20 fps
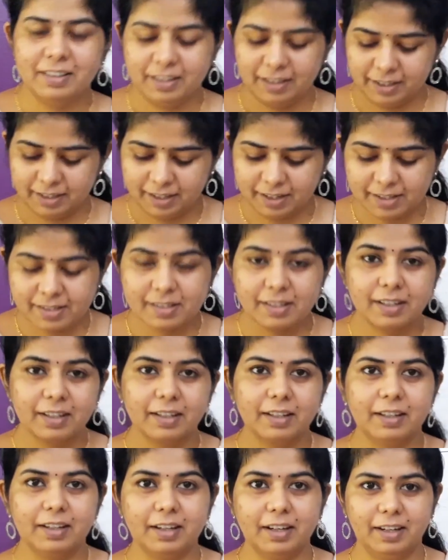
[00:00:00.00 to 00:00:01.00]
It
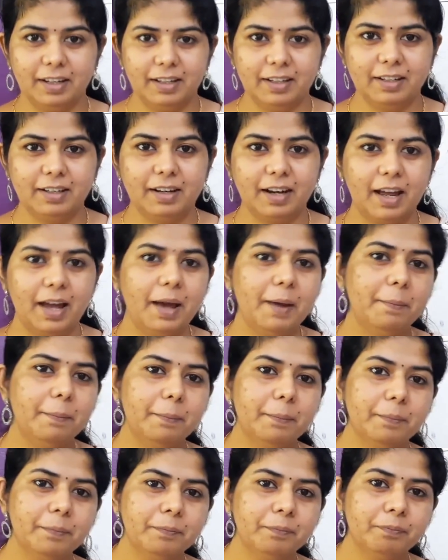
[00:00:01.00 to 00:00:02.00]
is green
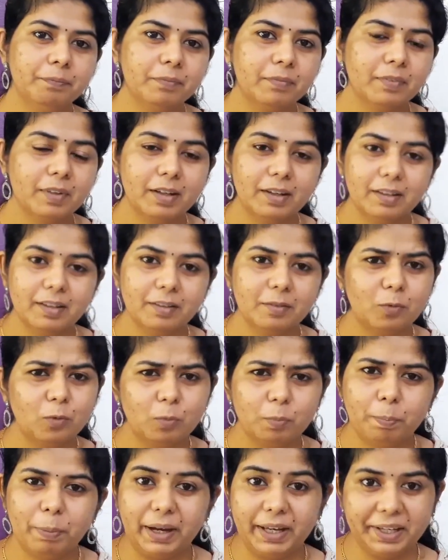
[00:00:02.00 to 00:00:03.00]
gram.
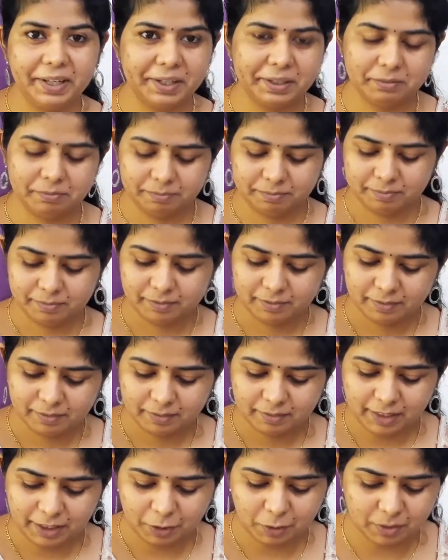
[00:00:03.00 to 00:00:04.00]
Pyre.
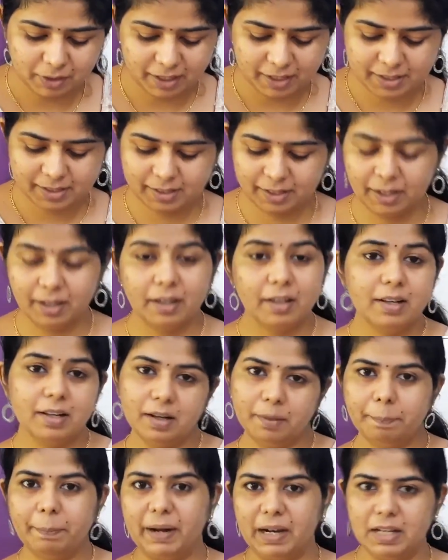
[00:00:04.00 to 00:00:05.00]
Then you can
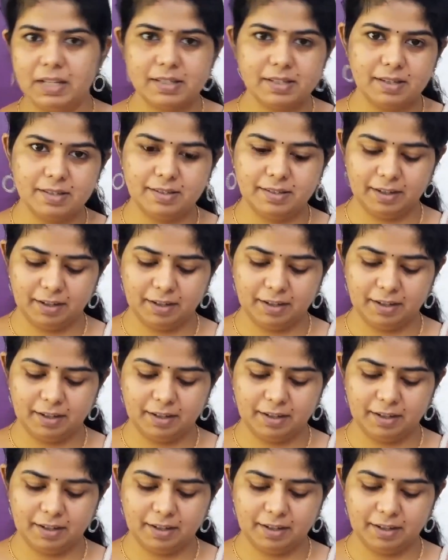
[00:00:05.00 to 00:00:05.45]
see pulses